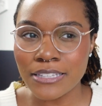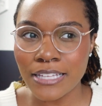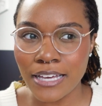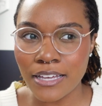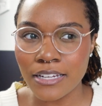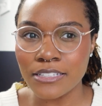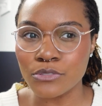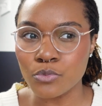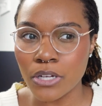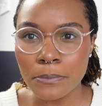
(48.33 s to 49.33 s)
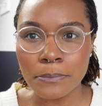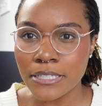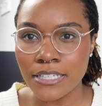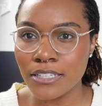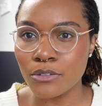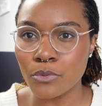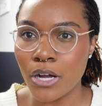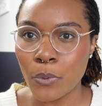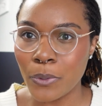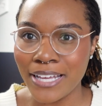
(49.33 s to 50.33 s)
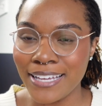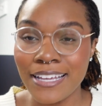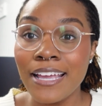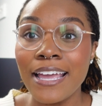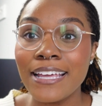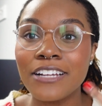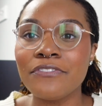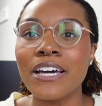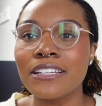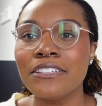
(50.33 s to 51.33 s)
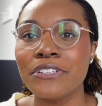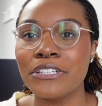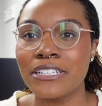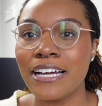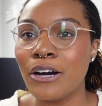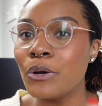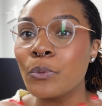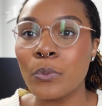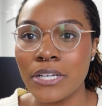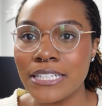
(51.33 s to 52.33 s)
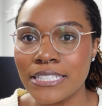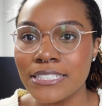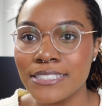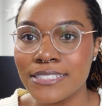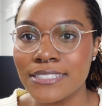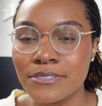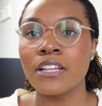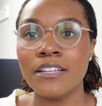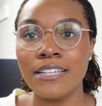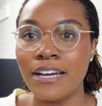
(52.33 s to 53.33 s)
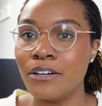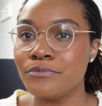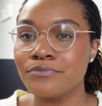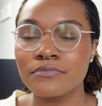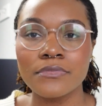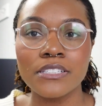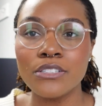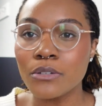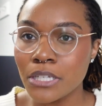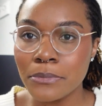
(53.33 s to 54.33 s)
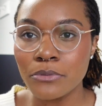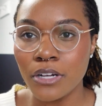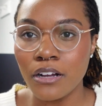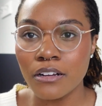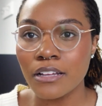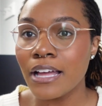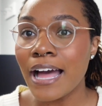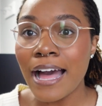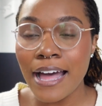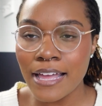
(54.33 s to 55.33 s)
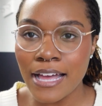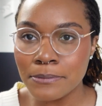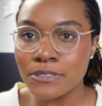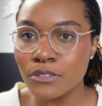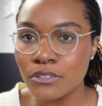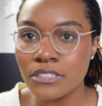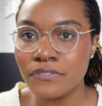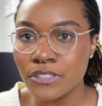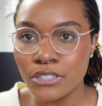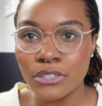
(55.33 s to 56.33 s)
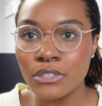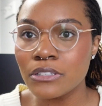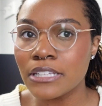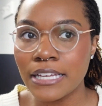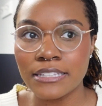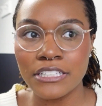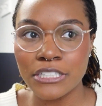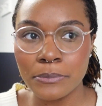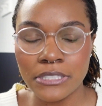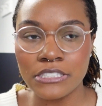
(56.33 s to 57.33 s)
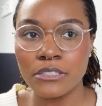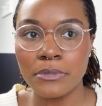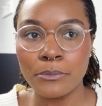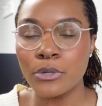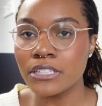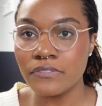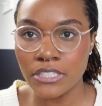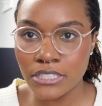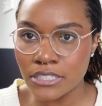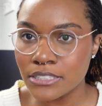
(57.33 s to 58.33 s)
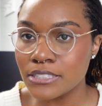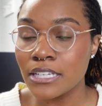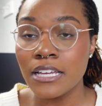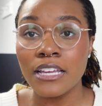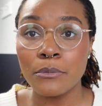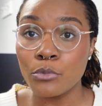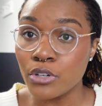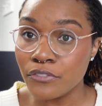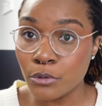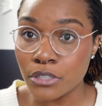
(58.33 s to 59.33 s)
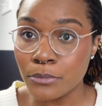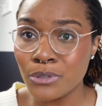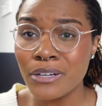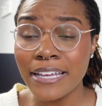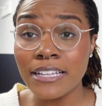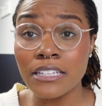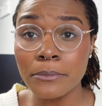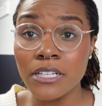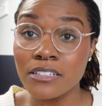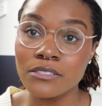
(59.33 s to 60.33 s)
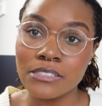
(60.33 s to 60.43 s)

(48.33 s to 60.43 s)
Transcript: that has rubbed me the wrong way, and I finally figured out what it is. Now, don't get me wrong, I absolutely feel like therapy should be more convenient and more affordable. And let me also